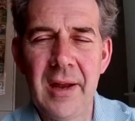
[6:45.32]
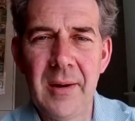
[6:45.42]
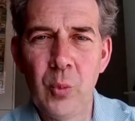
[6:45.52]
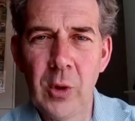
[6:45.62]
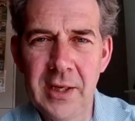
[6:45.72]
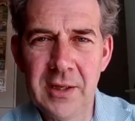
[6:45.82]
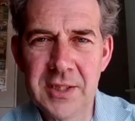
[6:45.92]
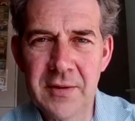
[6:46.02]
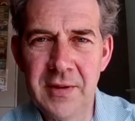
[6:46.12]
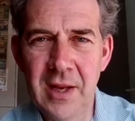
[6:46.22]
um,
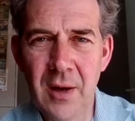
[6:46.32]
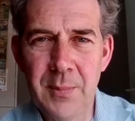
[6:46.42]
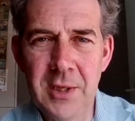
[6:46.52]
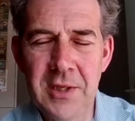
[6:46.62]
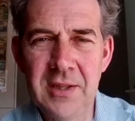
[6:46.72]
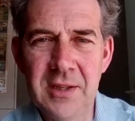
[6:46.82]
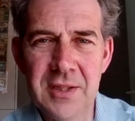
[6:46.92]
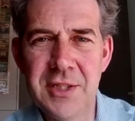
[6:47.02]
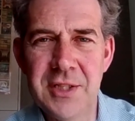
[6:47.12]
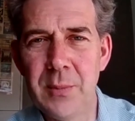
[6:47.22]
willingness of the Armenian
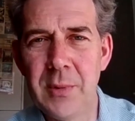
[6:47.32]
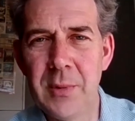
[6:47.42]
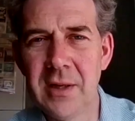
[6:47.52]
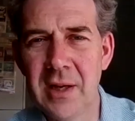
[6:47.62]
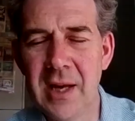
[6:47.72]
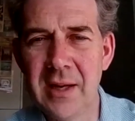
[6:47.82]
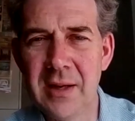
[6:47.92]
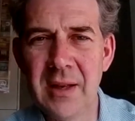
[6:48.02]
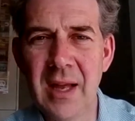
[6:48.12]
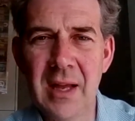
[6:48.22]
consumer
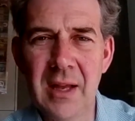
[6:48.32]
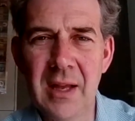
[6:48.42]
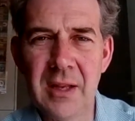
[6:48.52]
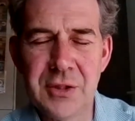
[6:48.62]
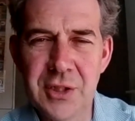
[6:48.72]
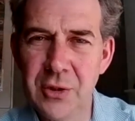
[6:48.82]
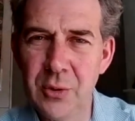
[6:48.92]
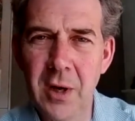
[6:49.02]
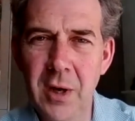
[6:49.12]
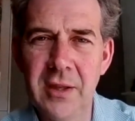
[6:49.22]
uh, to
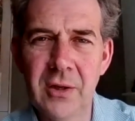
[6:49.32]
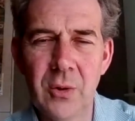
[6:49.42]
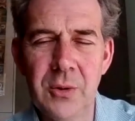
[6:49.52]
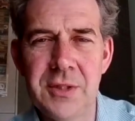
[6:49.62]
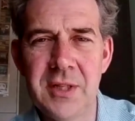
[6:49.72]
buy the goods.